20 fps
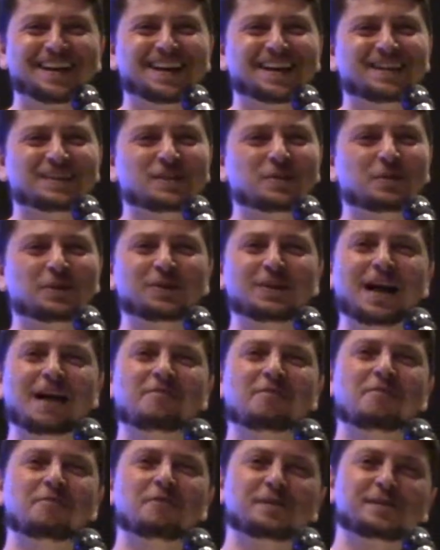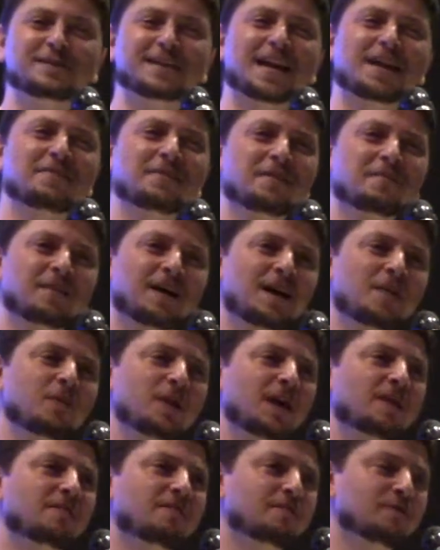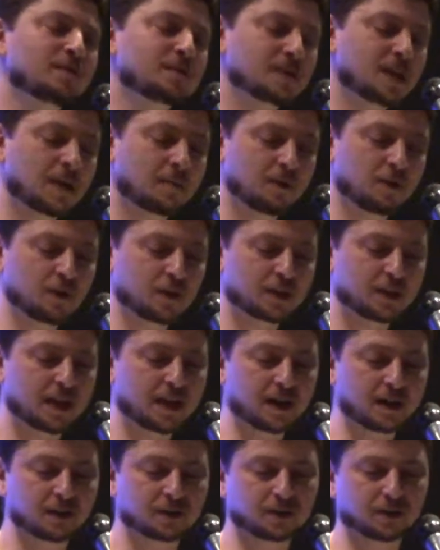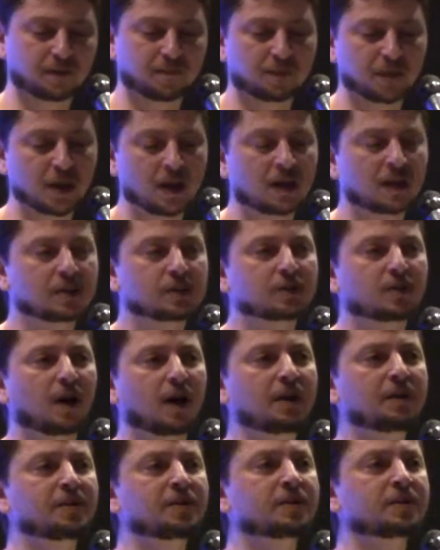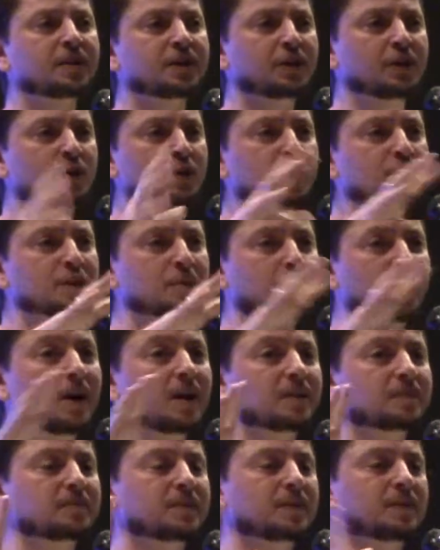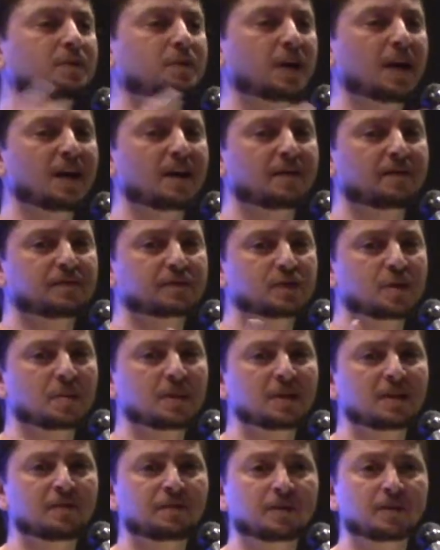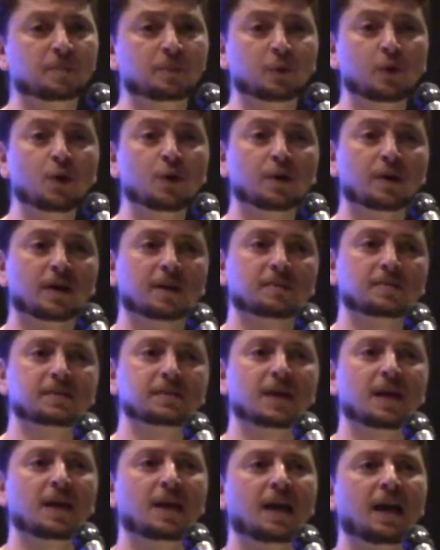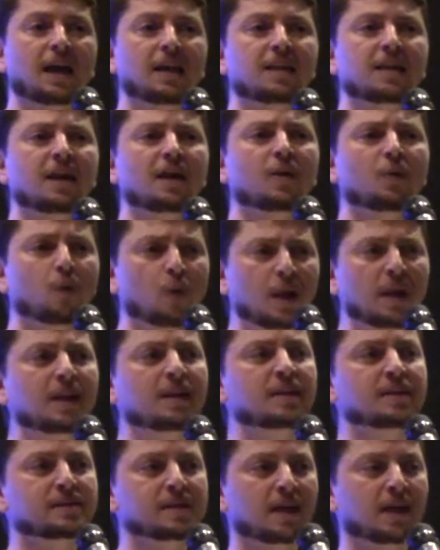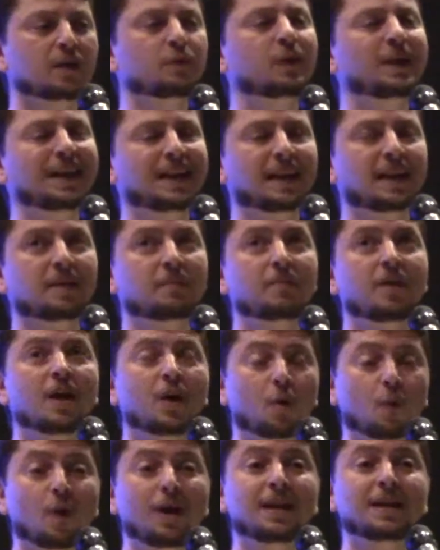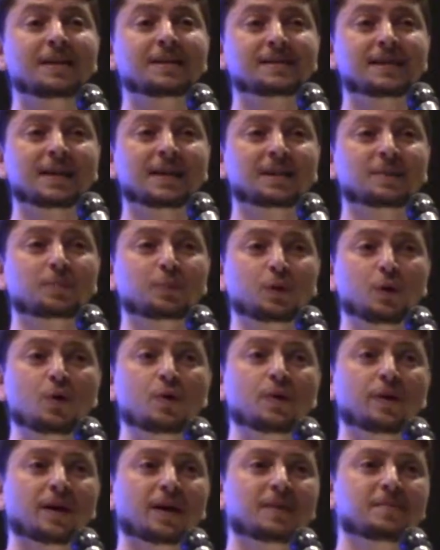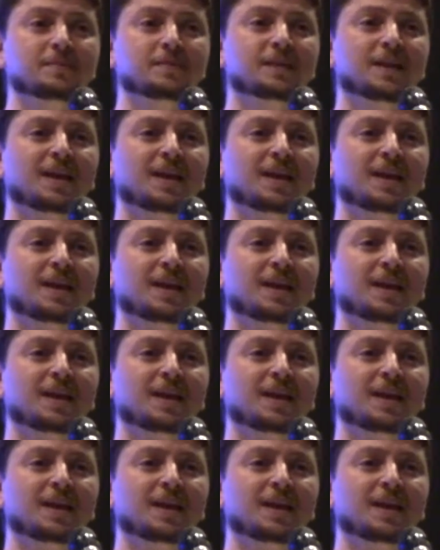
So we don't have a full-time imam. We have a full-time youth director. So under the youth department, we have so many different programs, and they are well-designed, we claim, well-designed programs,